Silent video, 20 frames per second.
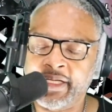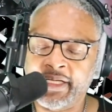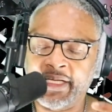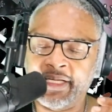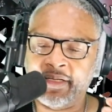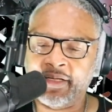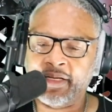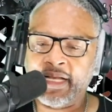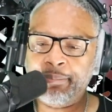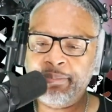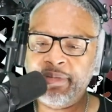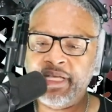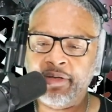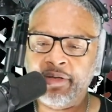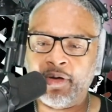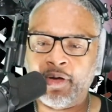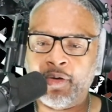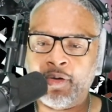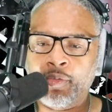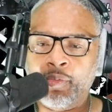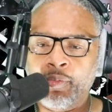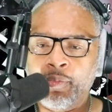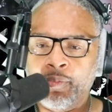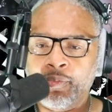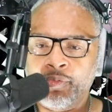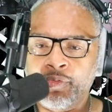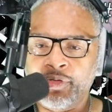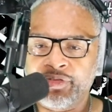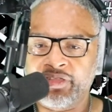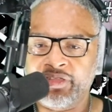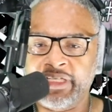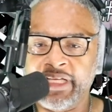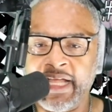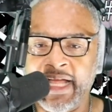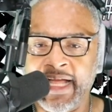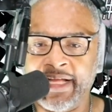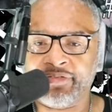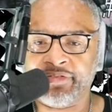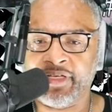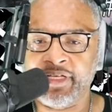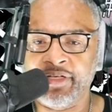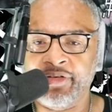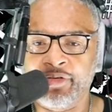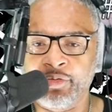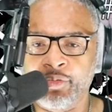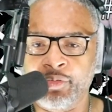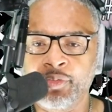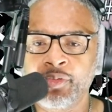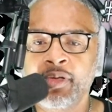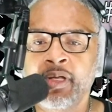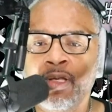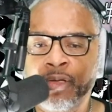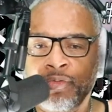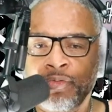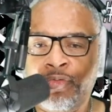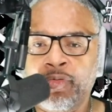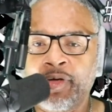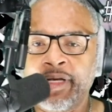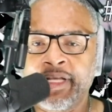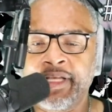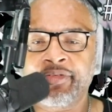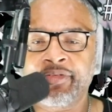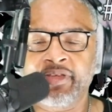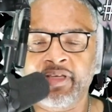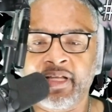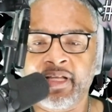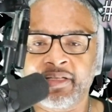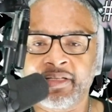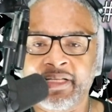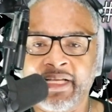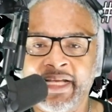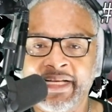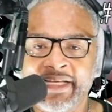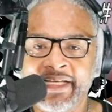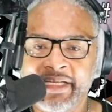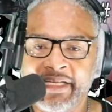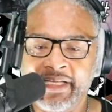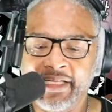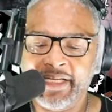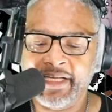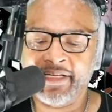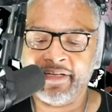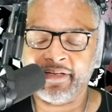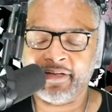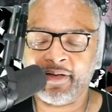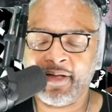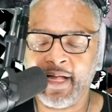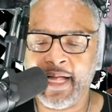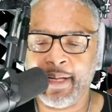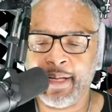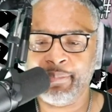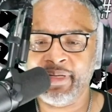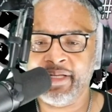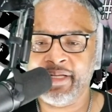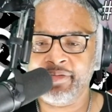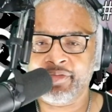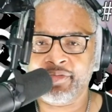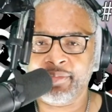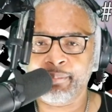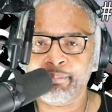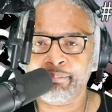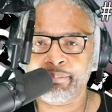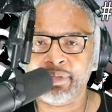And let me know what you guys can do for this young lady in the comments